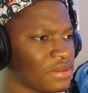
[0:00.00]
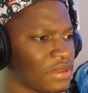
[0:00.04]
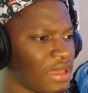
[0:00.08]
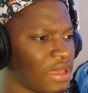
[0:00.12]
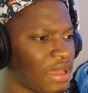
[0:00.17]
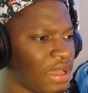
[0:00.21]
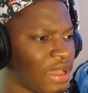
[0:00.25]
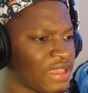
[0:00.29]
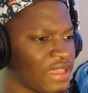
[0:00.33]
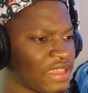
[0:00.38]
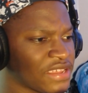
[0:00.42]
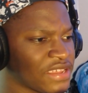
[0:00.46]

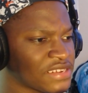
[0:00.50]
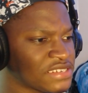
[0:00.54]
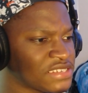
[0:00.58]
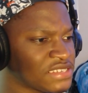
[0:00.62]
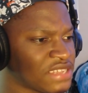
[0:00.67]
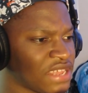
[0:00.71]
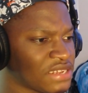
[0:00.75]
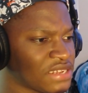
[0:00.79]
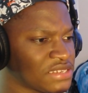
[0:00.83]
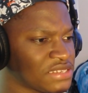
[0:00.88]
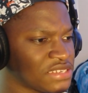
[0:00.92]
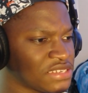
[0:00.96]
I guess
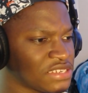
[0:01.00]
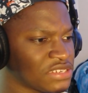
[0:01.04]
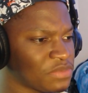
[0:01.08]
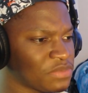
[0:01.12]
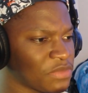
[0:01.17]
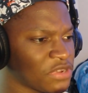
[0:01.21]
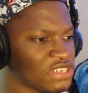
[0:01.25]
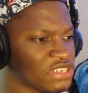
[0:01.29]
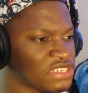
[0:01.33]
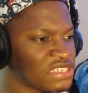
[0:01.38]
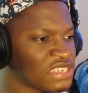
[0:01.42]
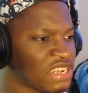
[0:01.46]
that's his
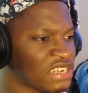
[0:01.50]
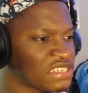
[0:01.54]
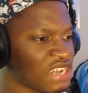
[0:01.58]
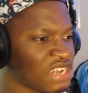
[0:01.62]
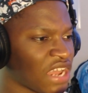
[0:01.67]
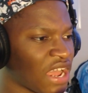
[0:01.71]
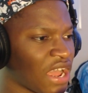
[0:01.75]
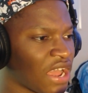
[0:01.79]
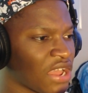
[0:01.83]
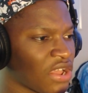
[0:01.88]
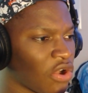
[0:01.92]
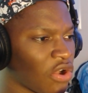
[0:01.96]
mustache.
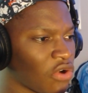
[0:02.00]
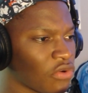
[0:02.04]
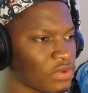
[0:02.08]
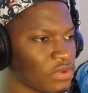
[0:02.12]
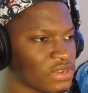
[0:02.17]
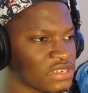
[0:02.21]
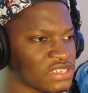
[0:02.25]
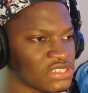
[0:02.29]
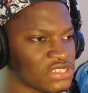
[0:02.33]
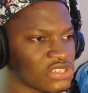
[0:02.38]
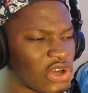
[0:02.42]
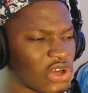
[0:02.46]
I
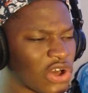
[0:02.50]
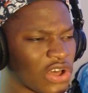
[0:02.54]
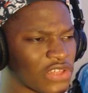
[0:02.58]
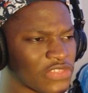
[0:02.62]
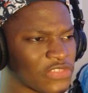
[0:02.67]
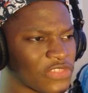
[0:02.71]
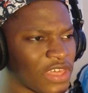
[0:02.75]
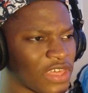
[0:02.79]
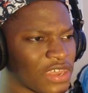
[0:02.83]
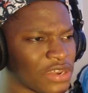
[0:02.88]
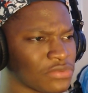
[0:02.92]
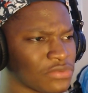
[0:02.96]
always thought
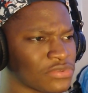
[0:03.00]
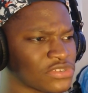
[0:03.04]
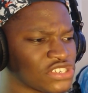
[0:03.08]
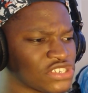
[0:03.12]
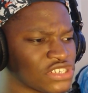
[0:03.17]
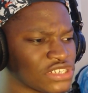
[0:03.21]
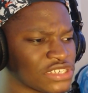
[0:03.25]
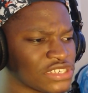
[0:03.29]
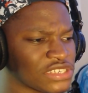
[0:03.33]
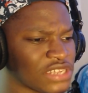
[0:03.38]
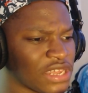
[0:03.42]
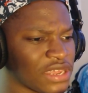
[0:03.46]
that it was
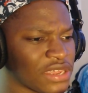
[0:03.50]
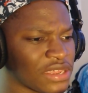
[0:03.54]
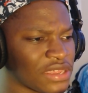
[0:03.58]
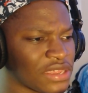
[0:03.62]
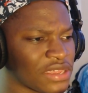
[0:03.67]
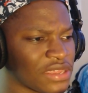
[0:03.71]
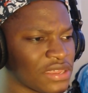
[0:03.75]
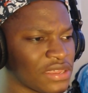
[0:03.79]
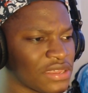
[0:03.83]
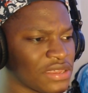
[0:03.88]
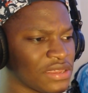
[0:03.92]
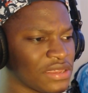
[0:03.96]
just like
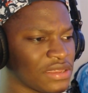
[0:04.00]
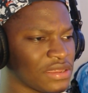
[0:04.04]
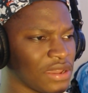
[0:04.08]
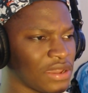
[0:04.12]
a